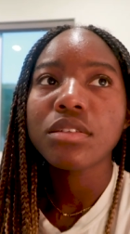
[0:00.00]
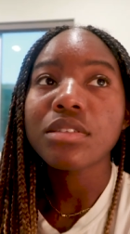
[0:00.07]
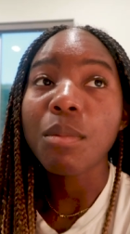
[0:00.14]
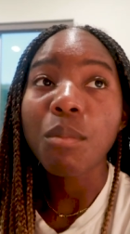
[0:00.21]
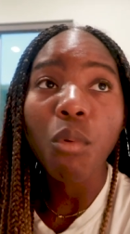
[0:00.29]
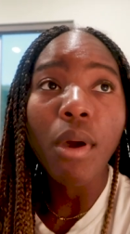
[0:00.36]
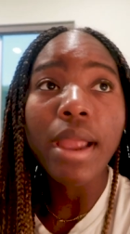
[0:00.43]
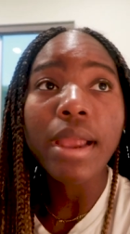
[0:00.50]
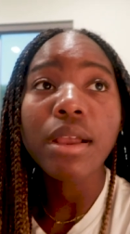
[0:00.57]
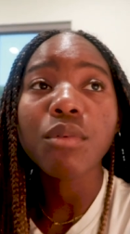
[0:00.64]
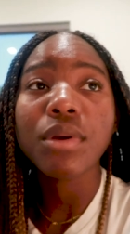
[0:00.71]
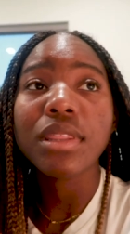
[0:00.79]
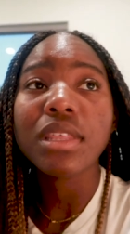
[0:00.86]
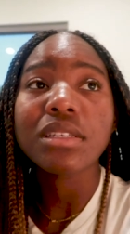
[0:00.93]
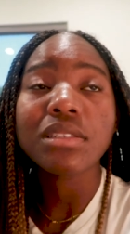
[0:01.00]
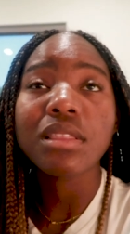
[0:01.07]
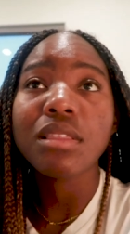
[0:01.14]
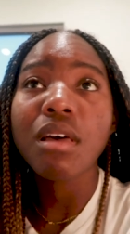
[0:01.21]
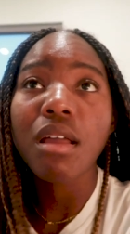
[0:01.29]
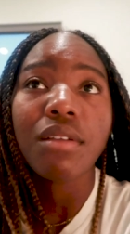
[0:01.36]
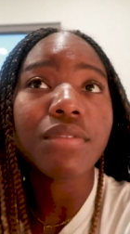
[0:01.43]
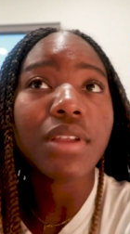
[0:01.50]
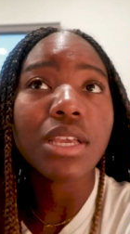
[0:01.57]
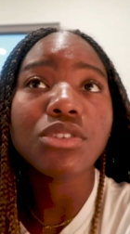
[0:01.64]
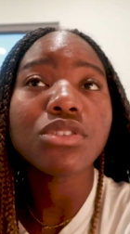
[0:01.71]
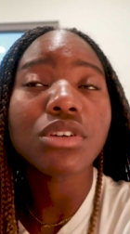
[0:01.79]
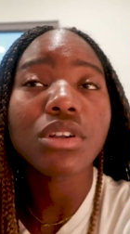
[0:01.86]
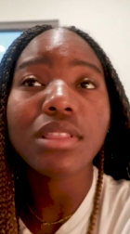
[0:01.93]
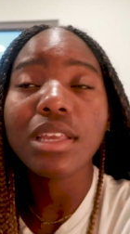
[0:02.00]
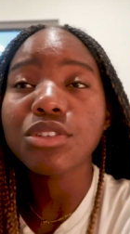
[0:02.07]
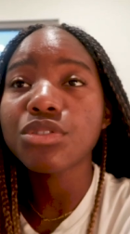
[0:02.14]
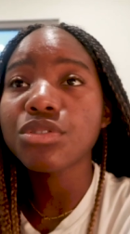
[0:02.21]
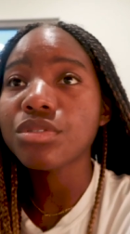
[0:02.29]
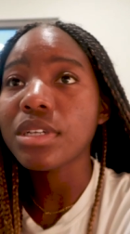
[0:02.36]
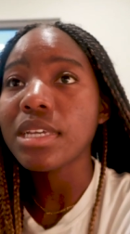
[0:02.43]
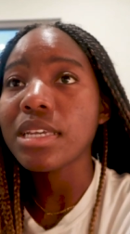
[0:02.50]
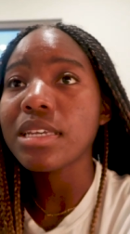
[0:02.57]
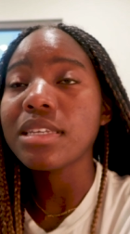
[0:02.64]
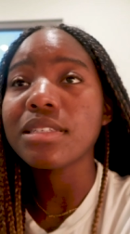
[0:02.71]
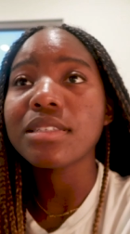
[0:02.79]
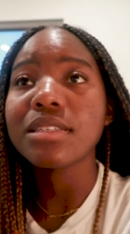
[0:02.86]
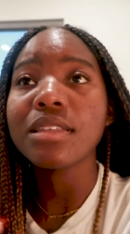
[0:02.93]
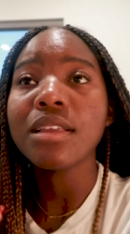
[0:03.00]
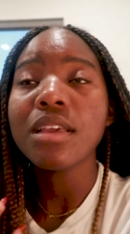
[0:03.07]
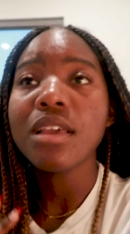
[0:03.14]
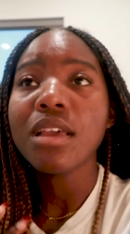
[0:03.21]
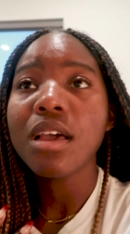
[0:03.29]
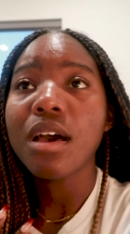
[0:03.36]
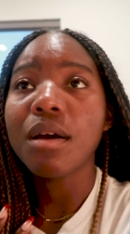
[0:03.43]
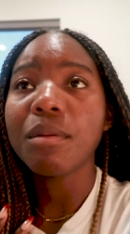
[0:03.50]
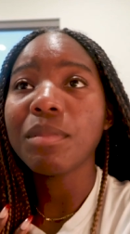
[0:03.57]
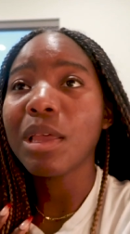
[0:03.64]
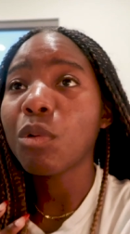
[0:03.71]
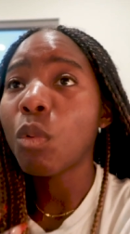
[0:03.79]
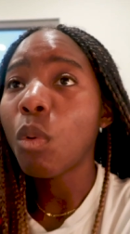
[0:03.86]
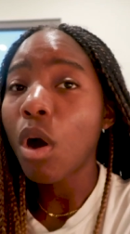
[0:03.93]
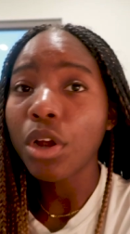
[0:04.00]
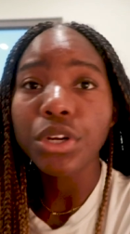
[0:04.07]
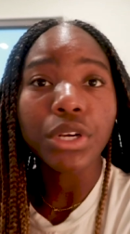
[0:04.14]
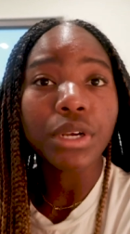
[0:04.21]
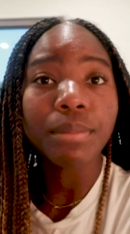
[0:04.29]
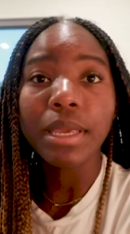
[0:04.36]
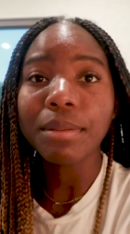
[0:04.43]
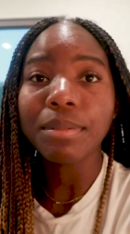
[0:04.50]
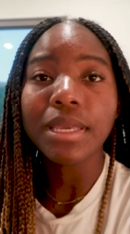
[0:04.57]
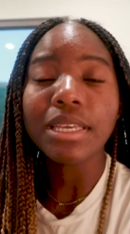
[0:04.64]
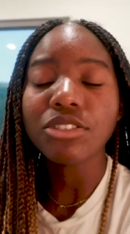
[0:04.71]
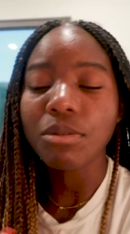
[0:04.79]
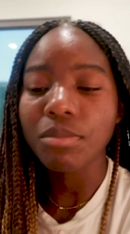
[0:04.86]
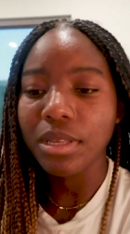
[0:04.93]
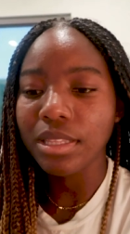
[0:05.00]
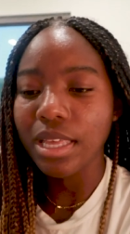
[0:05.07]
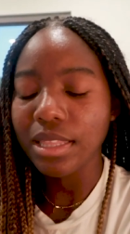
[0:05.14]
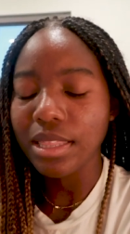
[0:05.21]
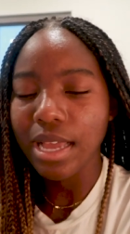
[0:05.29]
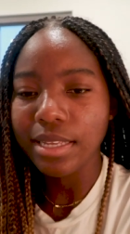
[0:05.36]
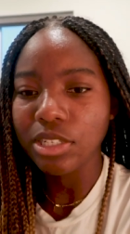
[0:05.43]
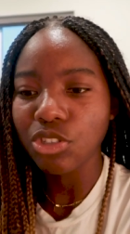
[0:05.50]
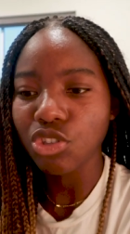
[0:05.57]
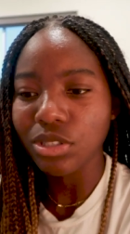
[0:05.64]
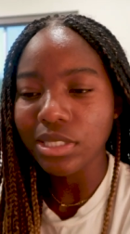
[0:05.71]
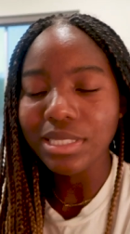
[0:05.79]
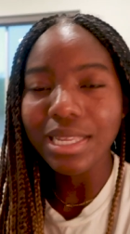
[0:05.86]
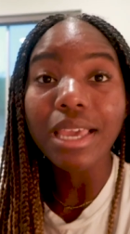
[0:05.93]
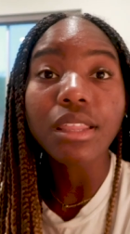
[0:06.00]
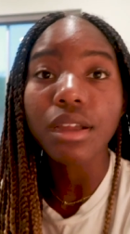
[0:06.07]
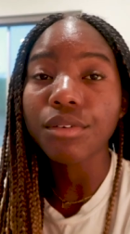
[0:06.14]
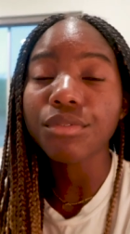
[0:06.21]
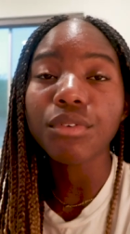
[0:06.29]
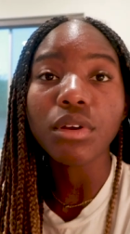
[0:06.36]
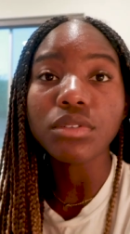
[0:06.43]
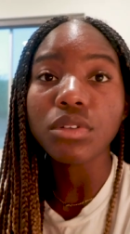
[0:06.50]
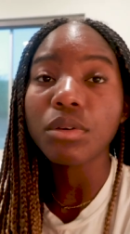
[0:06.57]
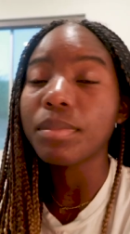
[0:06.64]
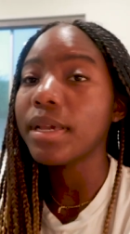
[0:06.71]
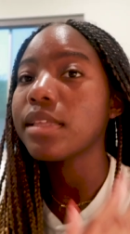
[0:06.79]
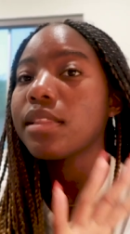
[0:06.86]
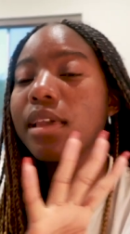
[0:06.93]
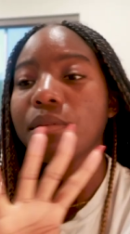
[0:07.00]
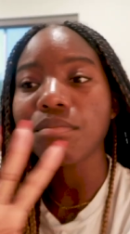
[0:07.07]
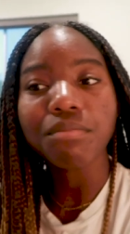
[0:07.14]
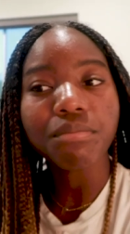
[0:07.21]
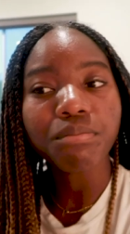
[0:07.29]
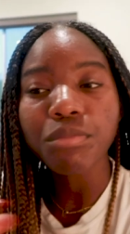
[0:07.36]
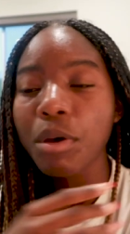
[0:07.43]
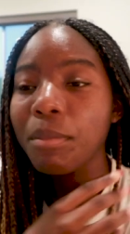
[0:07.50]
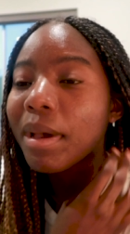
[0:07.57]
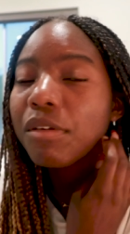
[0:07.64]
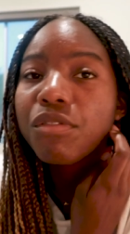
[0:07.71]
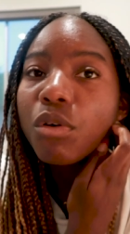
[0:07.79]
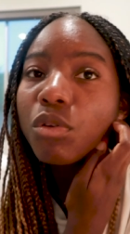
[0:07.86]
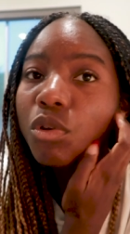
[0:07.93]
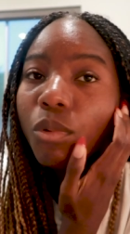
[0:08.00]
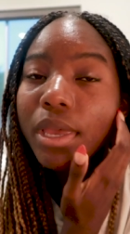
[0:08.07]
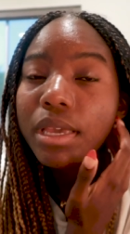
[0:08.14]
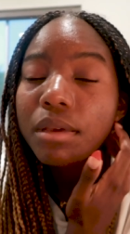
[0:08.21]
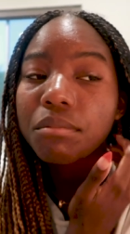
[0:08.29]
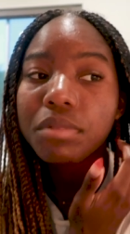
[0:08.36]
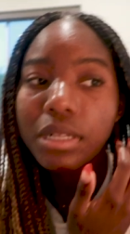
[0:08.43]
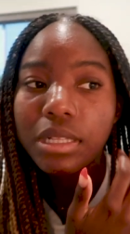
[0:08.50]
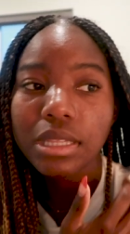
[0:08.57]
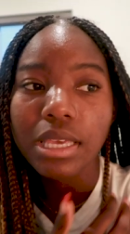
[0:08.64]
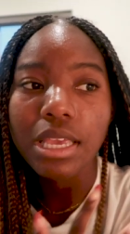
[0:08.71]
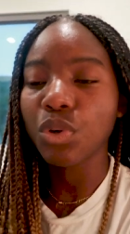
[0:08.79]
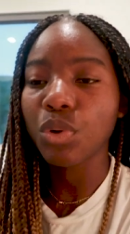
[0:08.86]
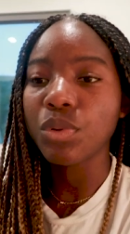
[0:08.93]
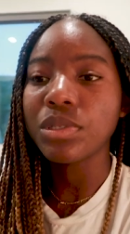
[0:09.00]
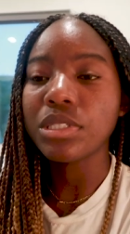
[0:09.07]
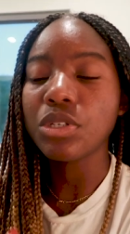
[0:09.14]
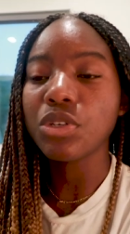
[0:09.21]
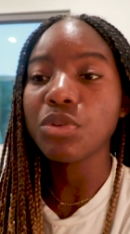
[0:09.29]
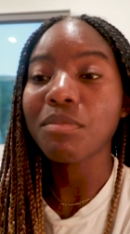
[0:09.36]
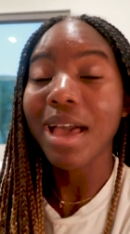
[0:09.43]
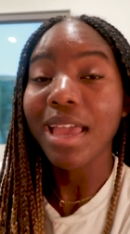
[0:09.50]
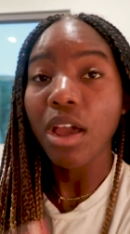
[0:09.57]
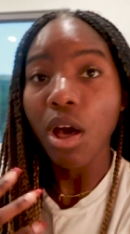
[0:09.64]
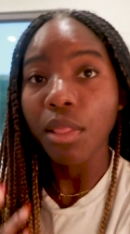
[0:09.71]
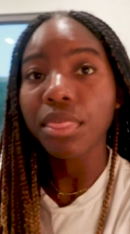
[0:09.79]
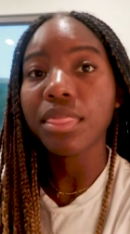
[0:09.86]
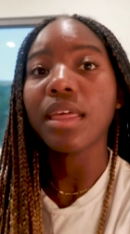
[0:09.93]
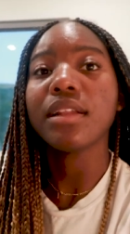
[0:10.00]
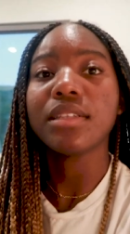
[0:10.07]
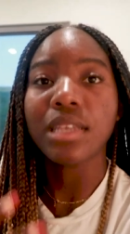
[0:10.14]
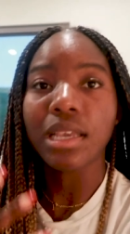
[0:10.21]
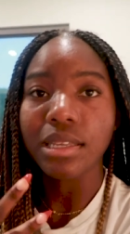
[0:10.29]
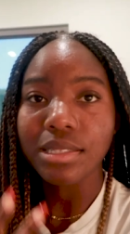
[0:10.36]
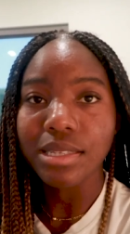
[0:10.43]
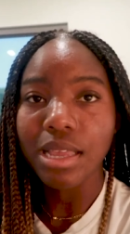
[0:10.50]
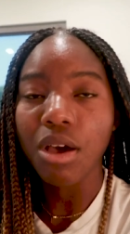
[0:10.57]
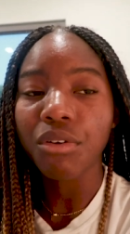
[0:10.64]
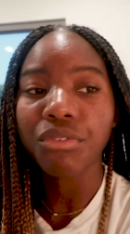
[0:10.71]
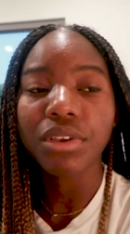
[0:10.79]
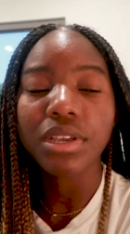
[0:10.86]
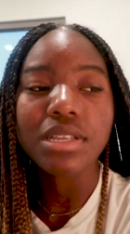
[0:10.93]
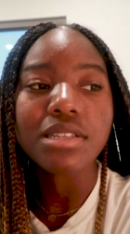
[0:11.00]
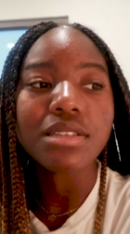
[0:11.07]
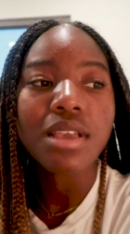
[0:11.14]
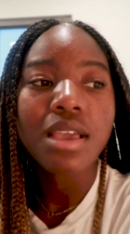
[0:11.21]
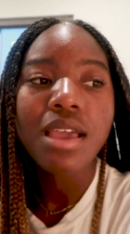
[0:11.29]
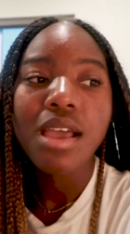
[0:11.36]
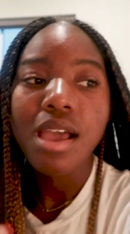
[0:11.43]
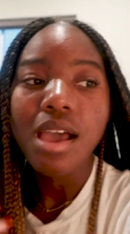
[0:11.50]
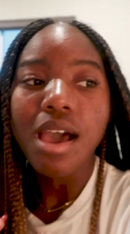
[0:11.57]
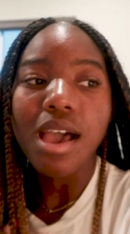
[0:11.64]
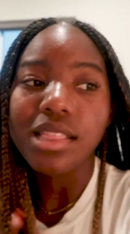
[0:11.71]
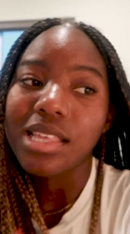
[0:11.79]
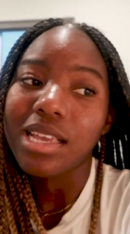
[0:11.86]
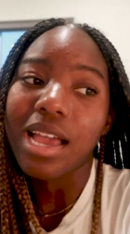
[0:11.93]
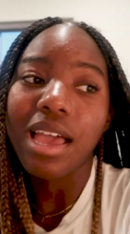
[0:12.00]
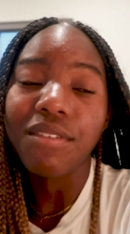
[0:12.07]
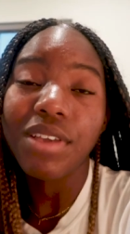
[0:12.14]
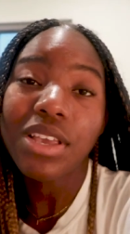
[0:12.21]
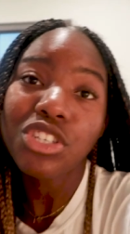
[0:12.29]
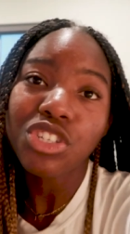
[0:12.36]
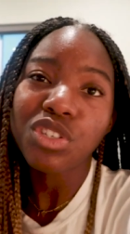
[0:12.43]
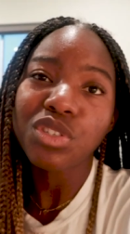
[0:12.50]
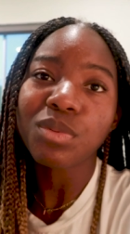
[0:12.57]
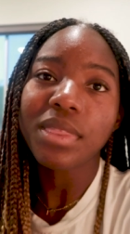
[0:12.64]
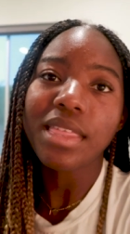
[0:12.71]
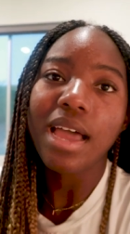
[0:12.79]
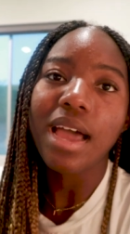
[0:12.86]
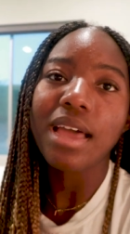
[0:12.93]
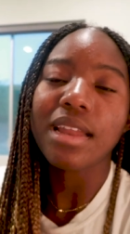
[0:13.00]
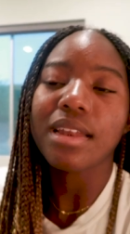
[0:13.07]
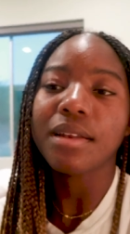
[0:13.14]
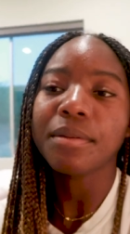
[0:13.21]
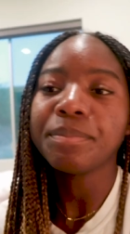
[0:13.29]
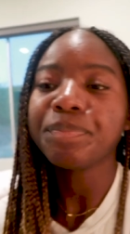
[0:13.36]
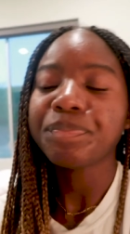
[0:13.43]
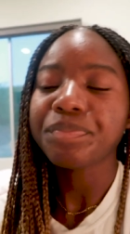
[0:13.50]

somewhere where there's a lot of nature, like trees and um, like water, maybe something like that, and just stay there for a little bit. Like put my phone away completely, grow into my authentic self because I think I have issues with that and